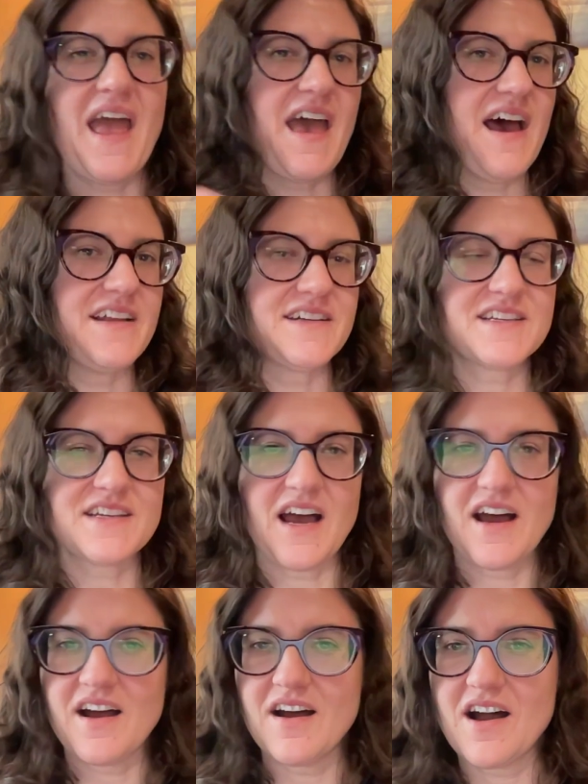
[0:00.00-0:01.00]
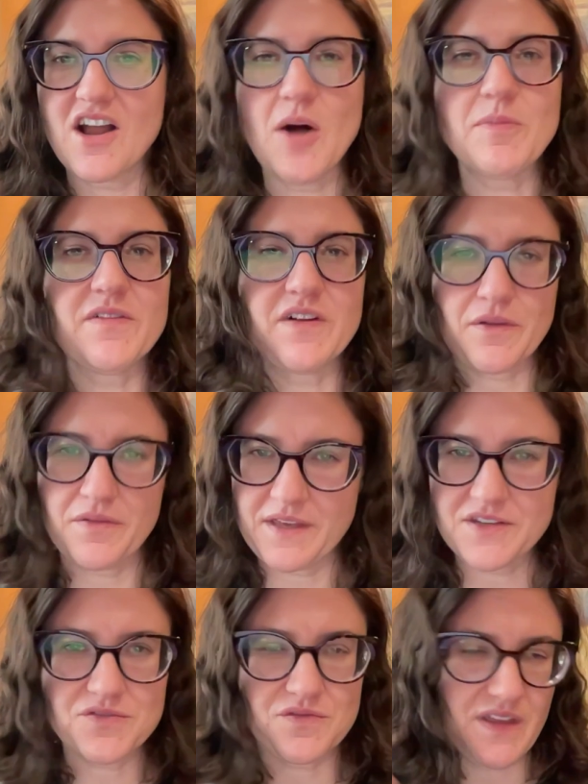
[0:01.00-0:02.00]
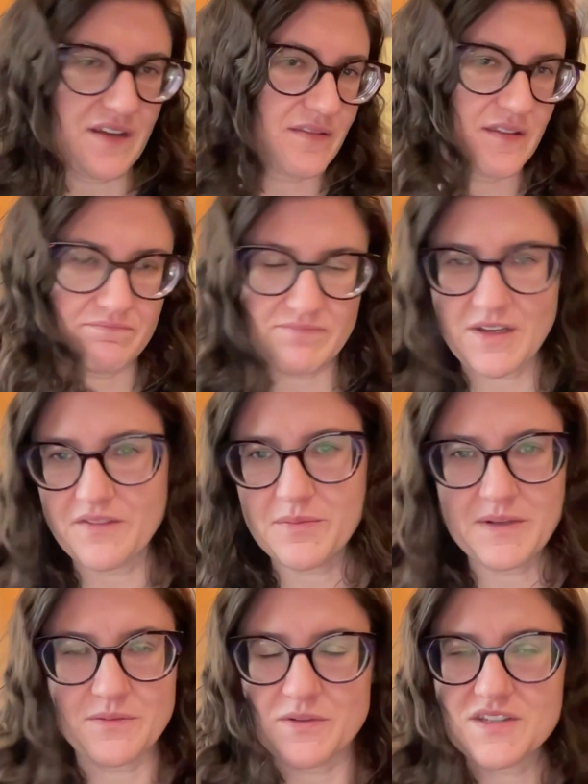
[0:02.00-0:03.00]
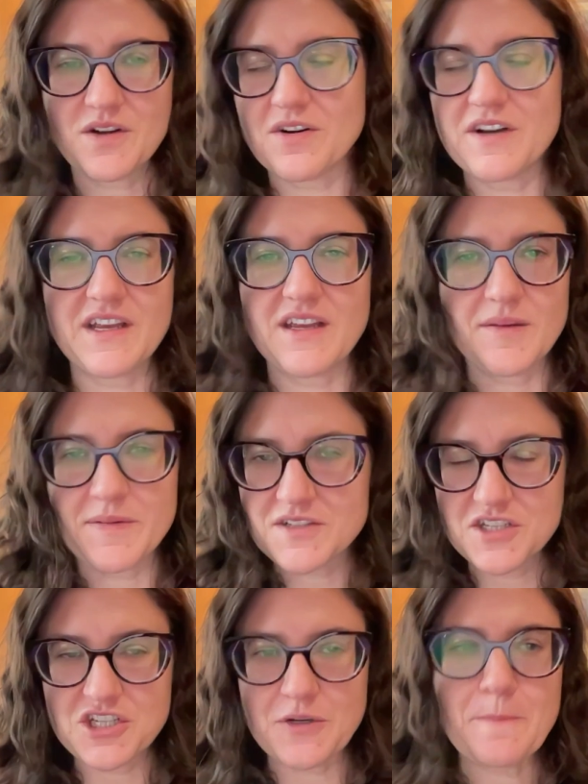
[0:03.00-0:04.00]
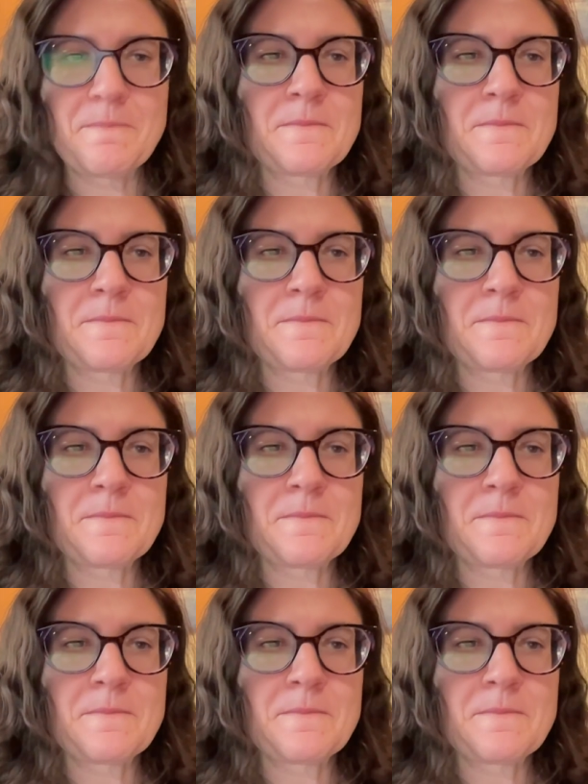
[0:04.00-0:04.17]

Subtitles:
and a couple of other things that the government was already about to do.